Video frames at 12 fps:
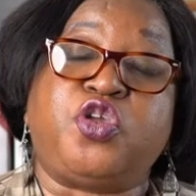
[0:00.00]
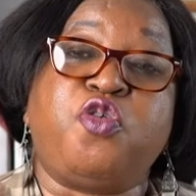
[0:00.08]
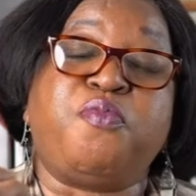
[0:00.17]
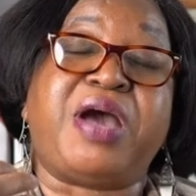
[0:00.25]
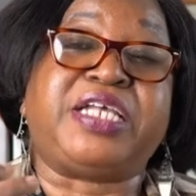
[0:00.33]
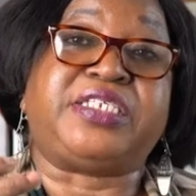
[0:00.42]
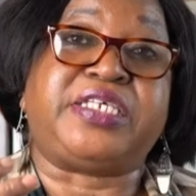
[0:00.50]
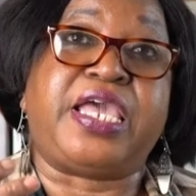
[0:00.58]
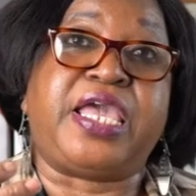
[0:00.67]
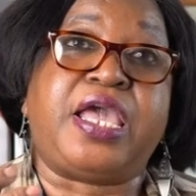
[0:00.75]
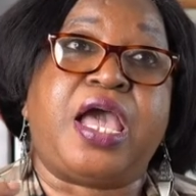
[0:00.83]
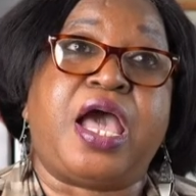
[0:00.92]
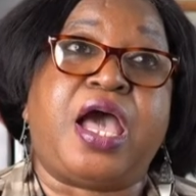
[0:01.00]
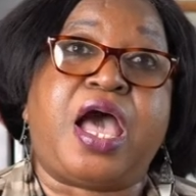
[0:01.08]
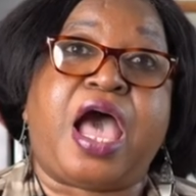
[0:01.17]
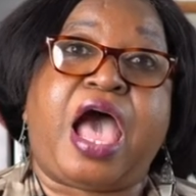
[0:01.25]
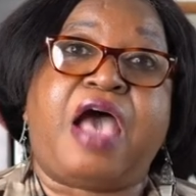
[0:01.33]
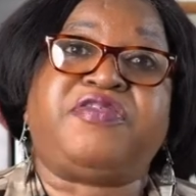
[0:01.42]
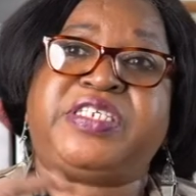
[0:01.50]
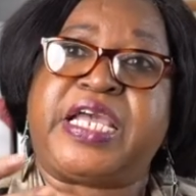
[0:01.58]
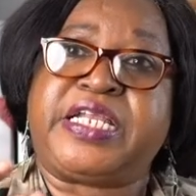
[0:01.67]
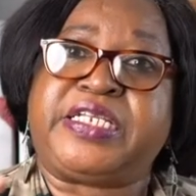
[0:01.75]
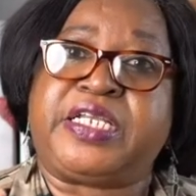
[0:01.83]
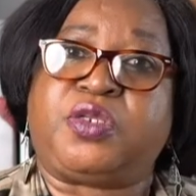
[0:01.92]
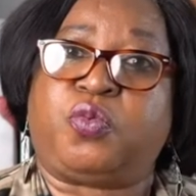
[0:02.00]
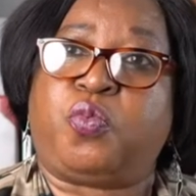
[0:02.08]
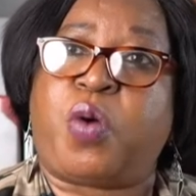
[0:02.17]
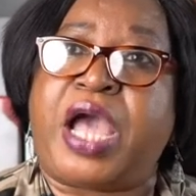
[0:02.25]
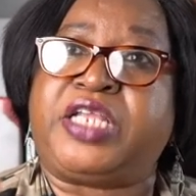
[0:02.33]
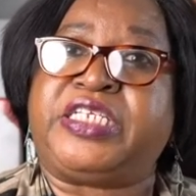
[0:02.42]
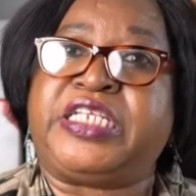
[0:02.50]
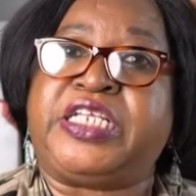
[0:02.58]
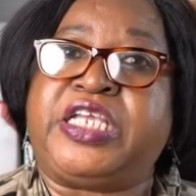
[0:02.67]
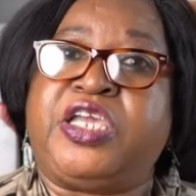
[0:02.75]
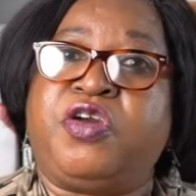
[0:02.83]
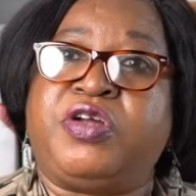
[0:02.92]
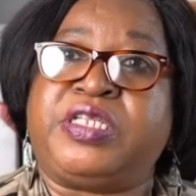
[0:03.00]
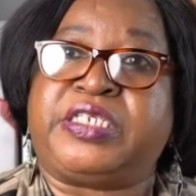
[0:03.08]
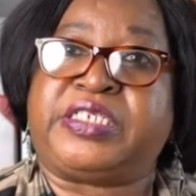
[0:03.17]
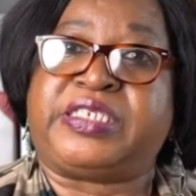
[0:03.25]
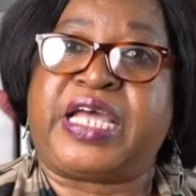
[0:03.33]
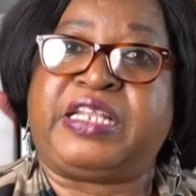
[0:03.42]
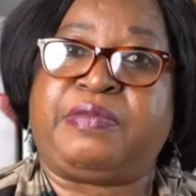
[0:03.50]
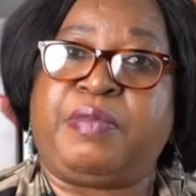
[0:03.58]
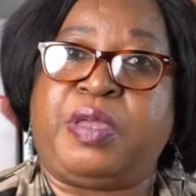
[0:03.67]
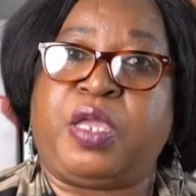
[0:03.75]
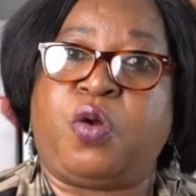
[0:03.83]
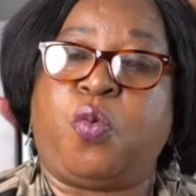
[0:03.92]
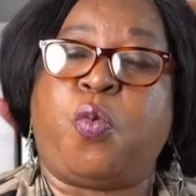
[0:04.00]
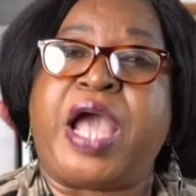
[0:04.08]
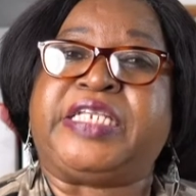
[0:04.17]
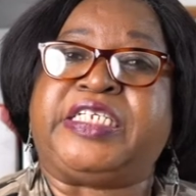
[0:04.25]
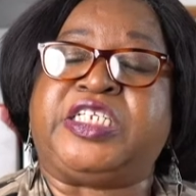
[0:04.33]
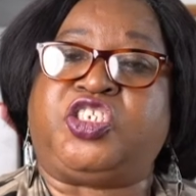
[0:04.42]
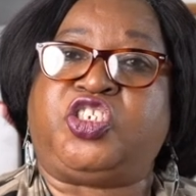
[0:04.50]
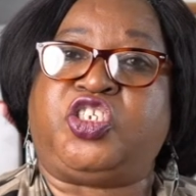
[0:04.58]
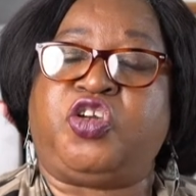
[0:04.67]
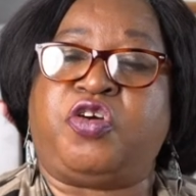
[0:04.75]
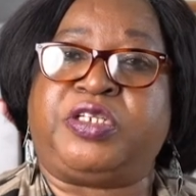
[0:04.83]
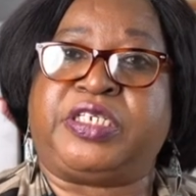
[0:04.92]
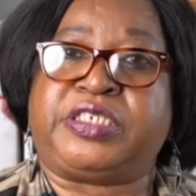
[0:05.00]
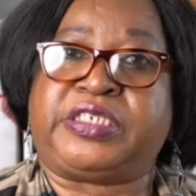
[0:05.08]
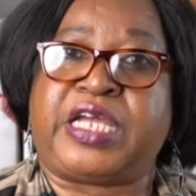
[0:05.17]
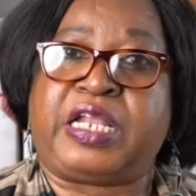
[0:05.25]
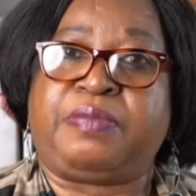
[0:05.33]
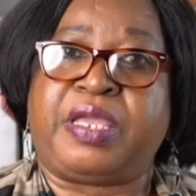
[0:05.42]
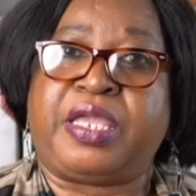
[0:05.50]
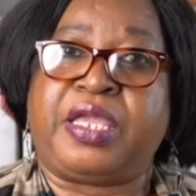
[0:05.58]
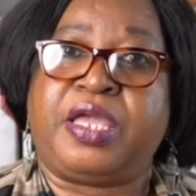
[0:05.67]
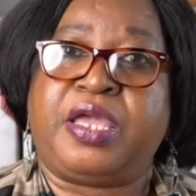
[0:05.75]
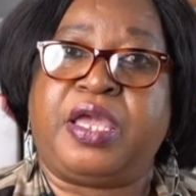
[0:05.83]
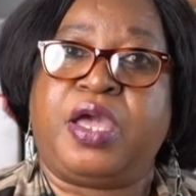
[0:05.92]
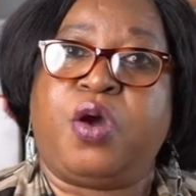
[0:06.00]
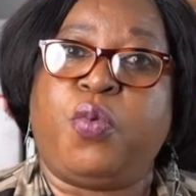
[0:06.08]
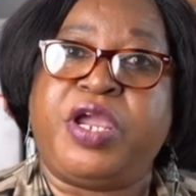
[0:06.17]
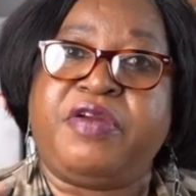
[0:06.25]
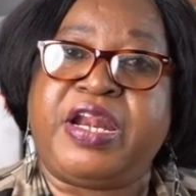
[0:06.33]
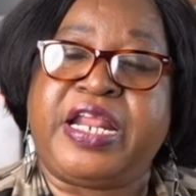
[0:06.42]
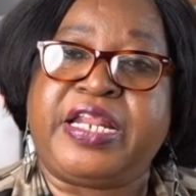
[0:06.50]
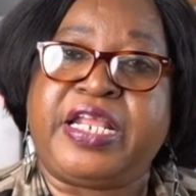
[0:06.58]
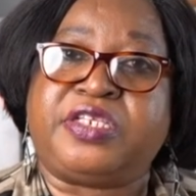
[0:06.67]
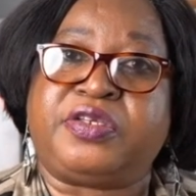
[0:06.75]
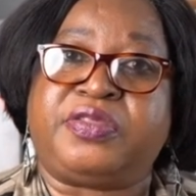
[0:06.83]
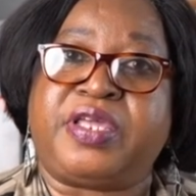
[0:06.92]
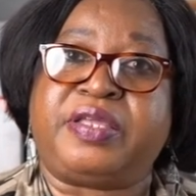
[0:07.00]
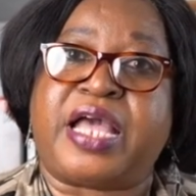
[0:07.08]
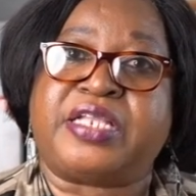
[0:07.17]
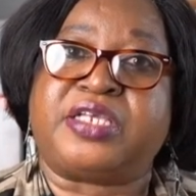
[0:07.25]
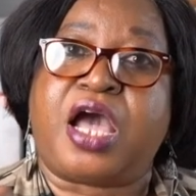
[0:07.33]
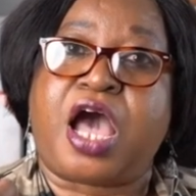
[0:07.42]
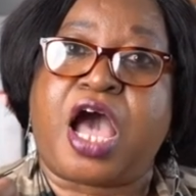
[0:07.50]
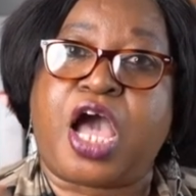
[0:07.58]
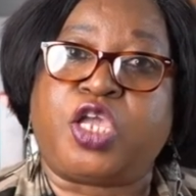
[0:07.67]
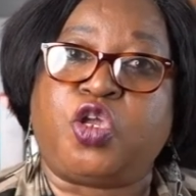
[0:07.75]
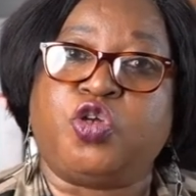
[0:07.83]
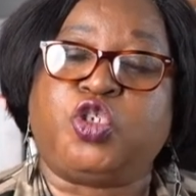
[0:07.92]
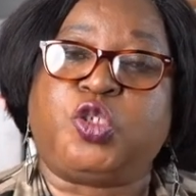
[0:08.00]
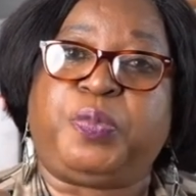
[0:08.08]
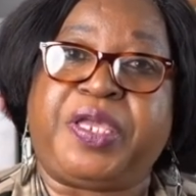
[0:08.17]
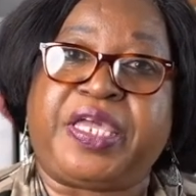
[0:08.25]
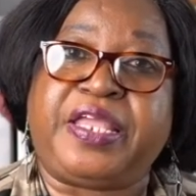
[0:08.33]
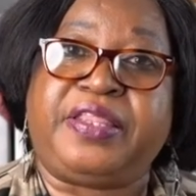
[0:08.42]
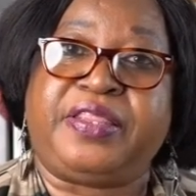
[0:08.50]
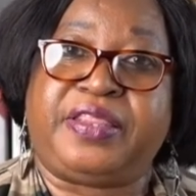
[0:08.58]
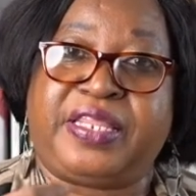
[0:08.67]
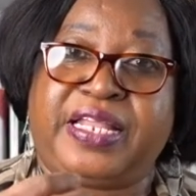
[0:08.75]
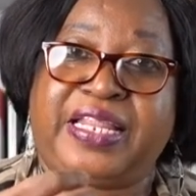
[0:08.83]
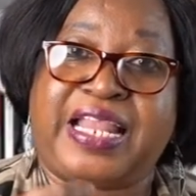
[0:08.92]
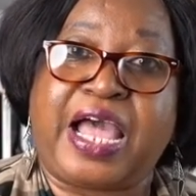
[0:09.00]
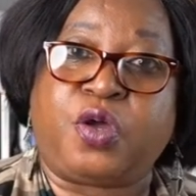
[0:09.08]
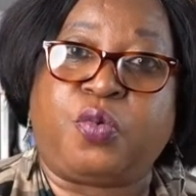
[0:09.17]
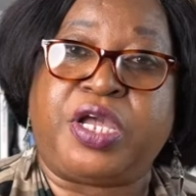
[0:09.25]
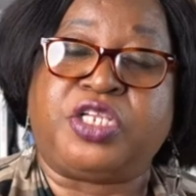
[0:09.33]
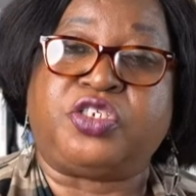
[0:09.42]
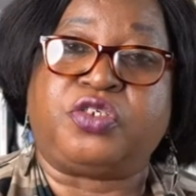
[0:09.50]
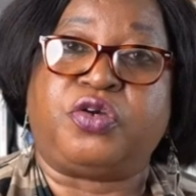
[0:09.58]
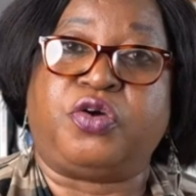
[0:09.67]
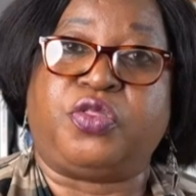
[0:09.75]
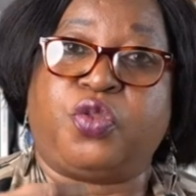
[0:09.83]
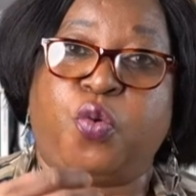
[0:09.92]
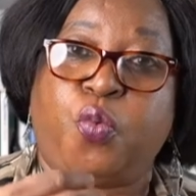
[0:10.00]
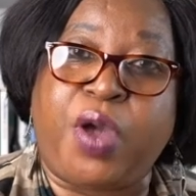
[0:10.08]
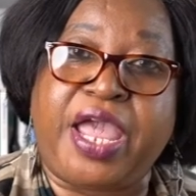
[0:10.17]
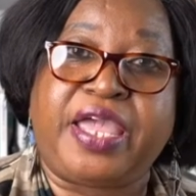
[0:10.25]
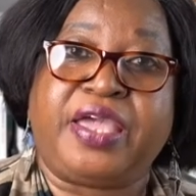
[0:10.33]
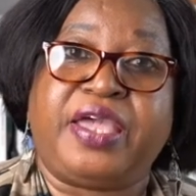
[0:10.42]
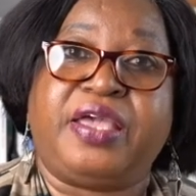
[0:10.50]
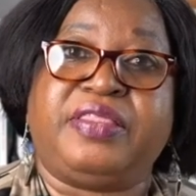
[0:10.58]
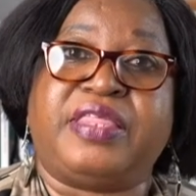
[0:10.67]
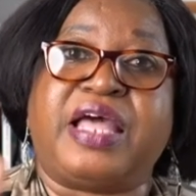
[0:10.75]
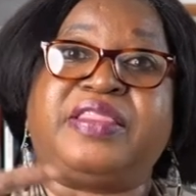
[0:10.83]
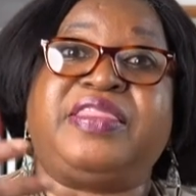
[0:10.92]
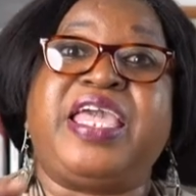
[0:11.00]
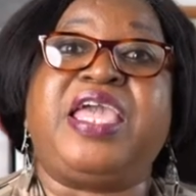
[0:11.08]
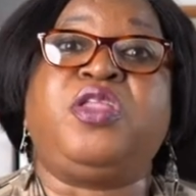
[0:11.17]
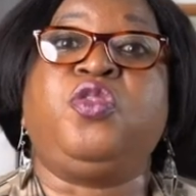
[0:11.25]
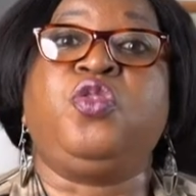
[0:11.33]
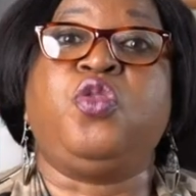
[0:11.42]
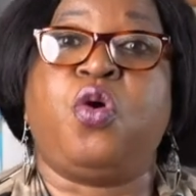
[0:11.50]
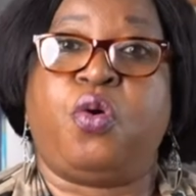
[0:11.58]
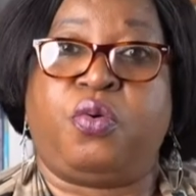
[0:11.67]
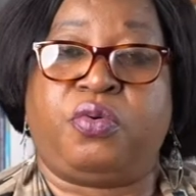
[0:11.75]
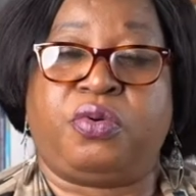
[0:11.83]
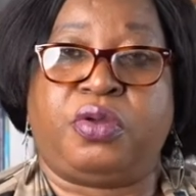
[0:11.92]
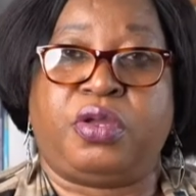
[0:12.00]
you might say, I've said it, why didn't he understand me? Why didn't she understand me? We really need to think that, are you speaking the language the way that they know?